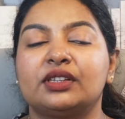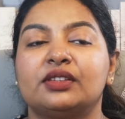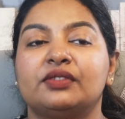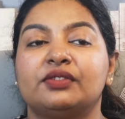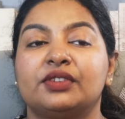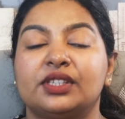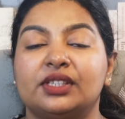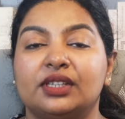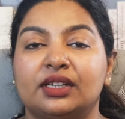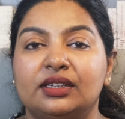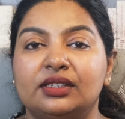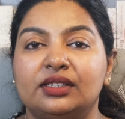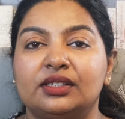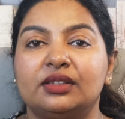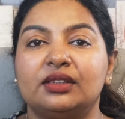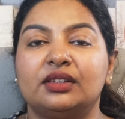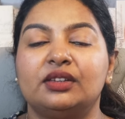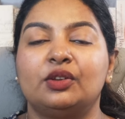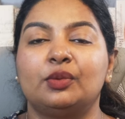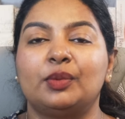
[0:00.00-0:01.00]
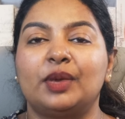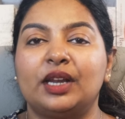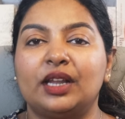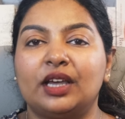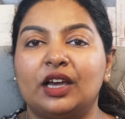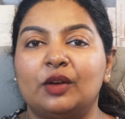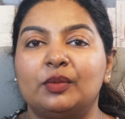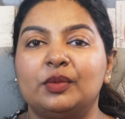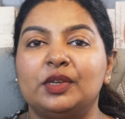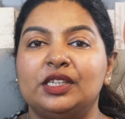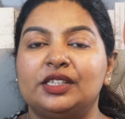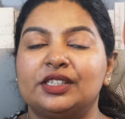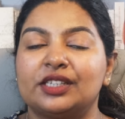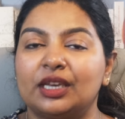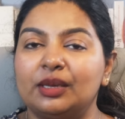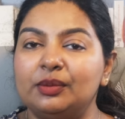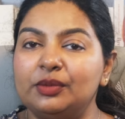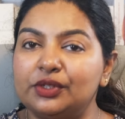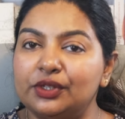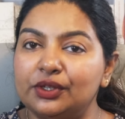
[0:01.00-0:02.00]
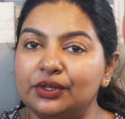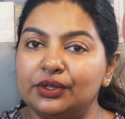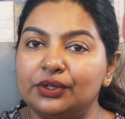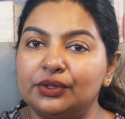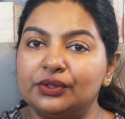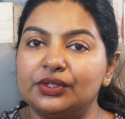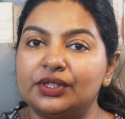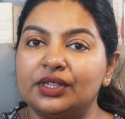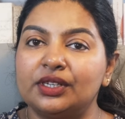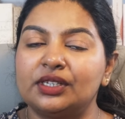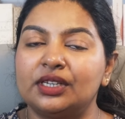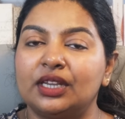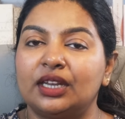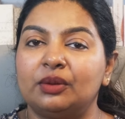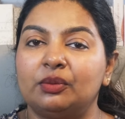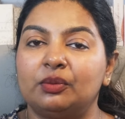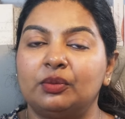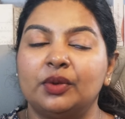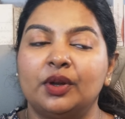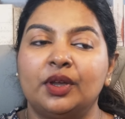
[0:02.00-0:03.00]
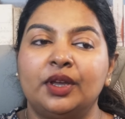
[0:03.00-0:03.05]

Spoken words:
results no matter how many times you use it and